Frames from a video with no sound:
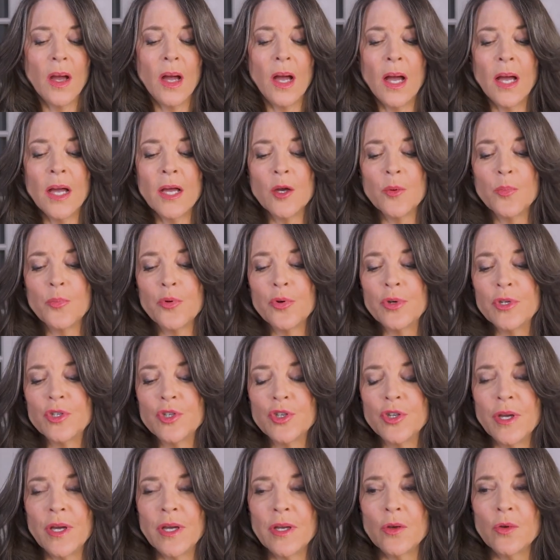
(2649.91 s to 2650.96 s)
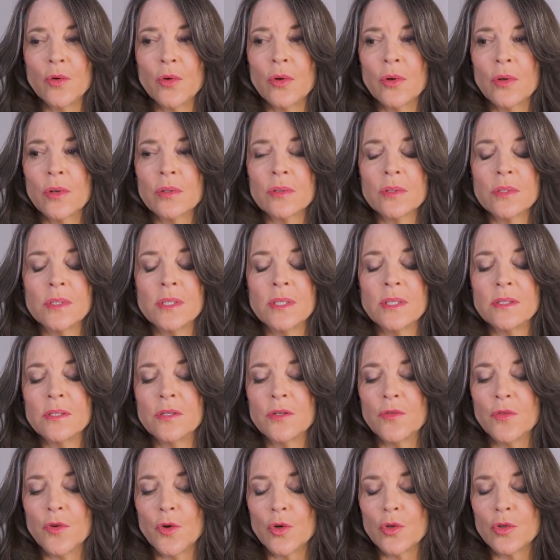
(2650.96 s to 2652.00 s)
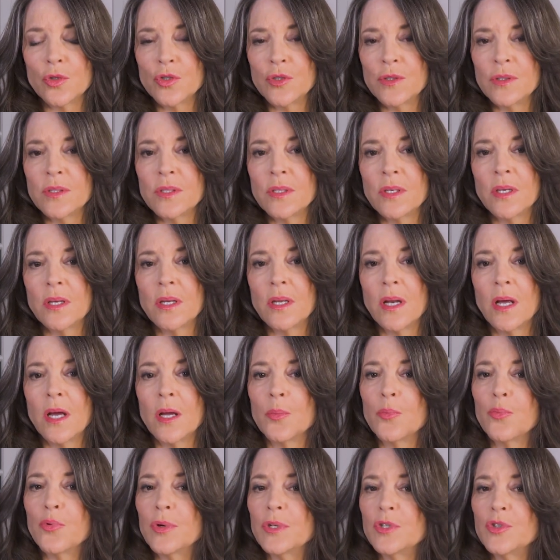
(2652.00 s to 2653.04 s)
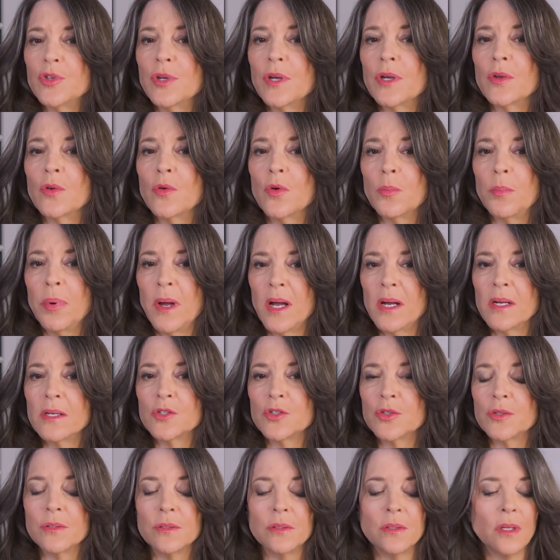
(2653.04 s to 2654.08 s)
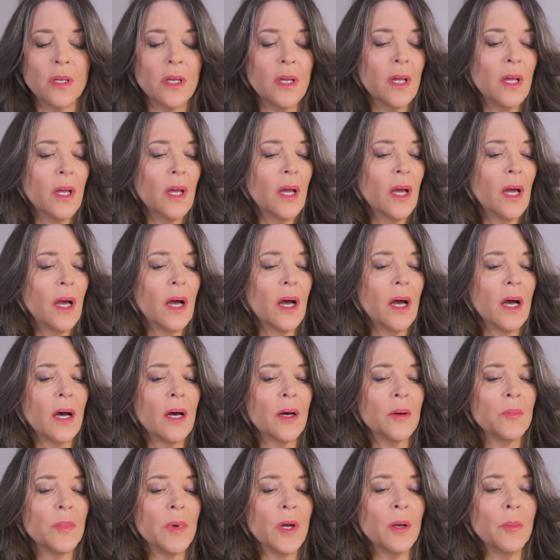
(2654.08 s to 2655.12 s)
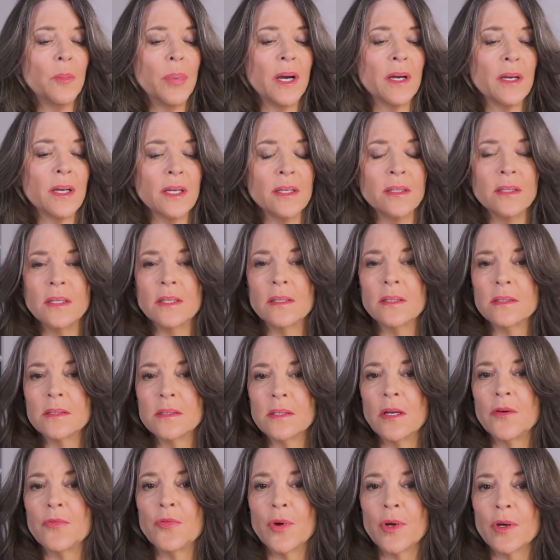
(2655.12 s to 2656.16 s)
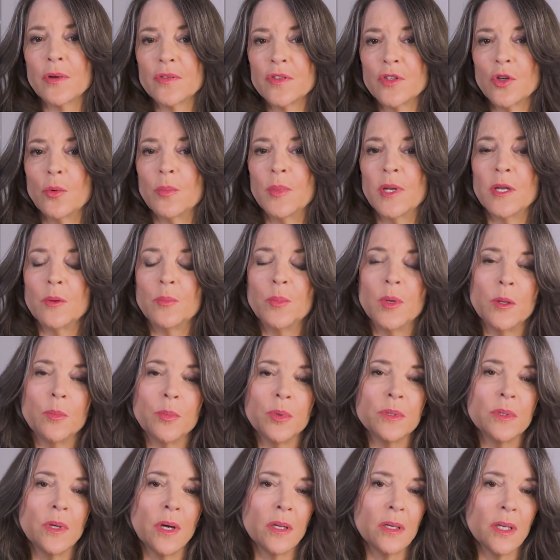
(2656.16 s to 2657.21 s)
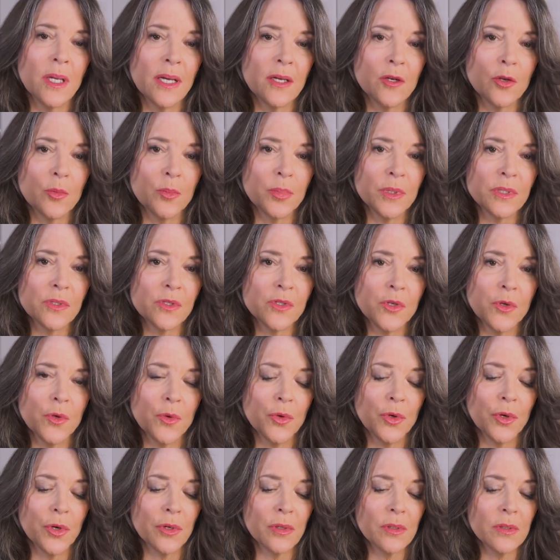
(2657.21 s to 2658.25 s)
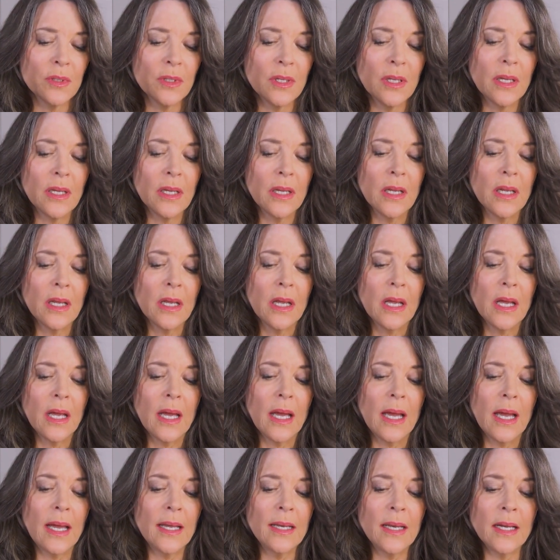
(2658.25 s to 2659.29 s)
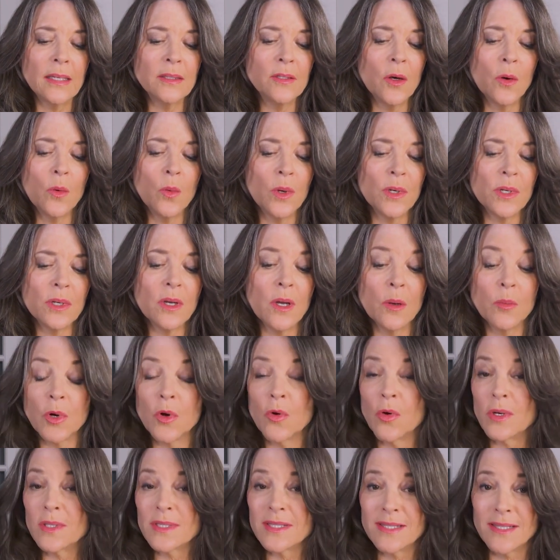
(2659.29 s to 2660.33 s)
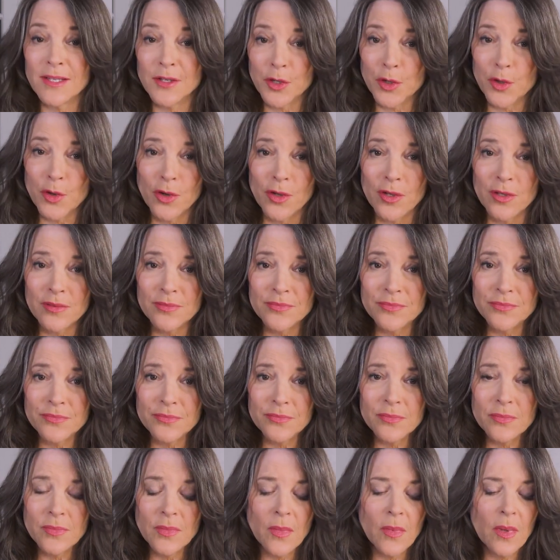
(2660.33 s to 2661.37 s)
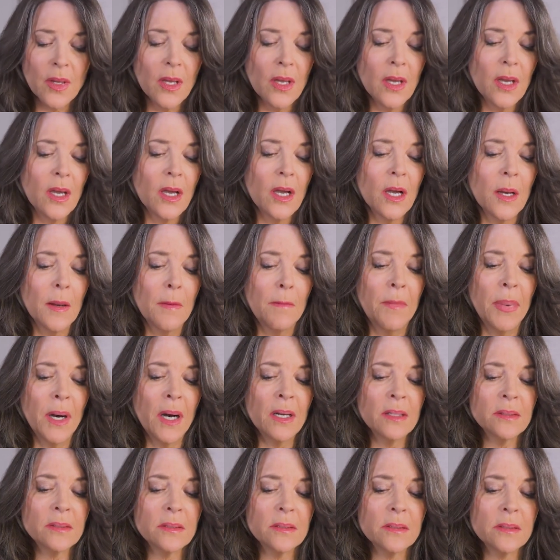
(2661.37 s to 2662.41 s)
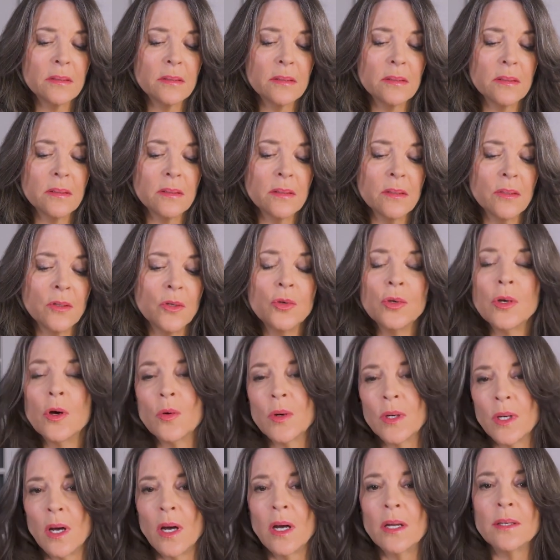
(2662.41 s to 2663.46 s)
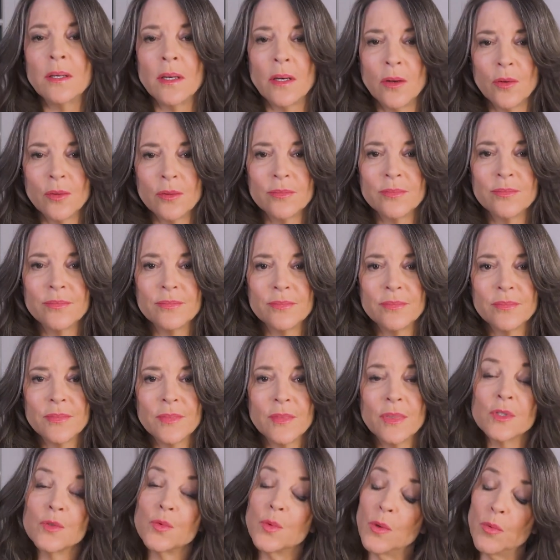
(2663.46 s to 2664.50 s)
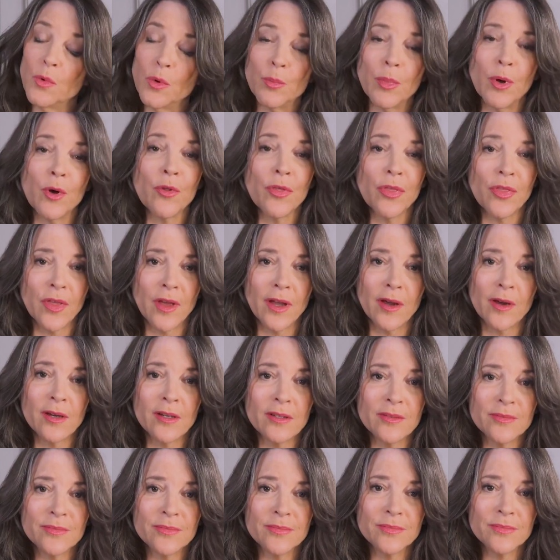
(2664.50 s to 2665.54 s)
I appreciate your sense of urgency, and I appreciate your passion about ending the suffering of so many people, not later, but sooner. And I don't want to come across cynical, but you know and I know, because we were both there.